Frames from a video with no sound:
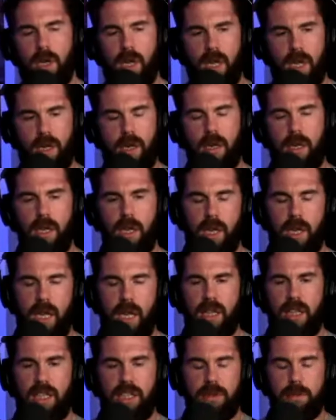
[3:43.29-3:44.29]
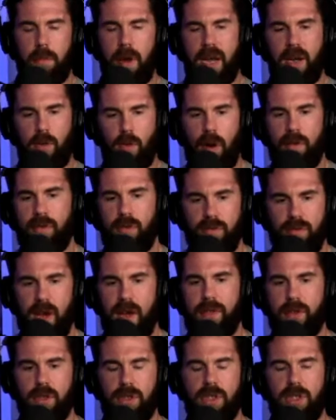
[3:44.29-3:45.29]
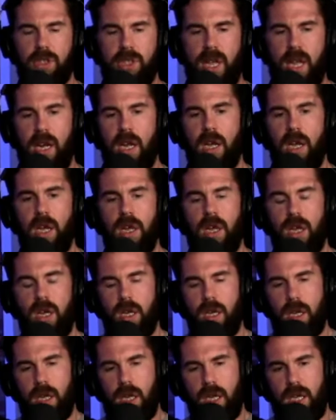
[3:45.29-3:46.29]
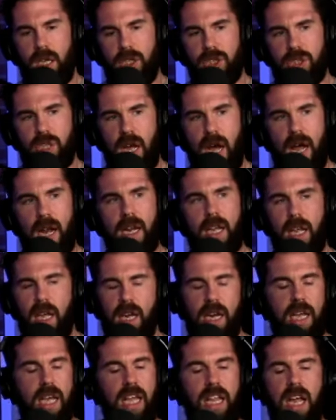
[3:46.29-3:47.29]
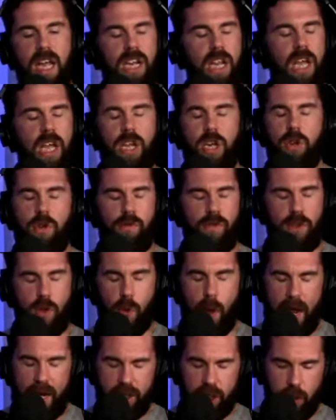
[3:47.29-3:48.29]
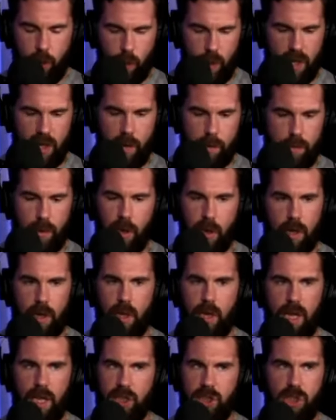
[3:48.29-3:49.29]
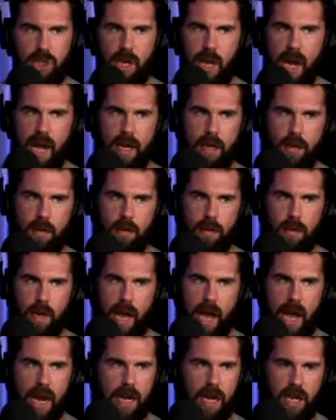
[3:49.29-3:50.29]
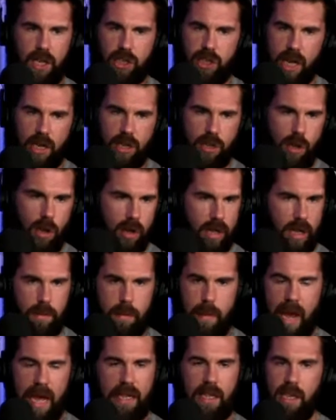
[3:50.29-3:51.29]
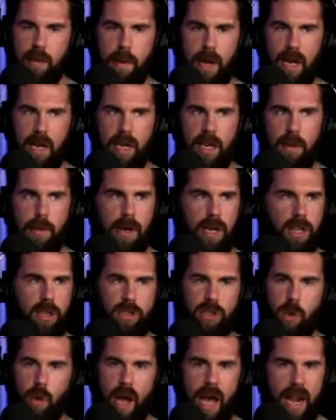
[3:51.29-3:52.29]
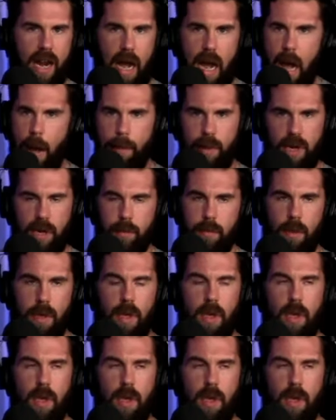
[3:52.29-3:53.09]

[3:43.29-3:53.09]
and again this might ruffle feathers is that he's not in, if you actually read the book it's not at he's not talking badly about anybody there's no ad hominem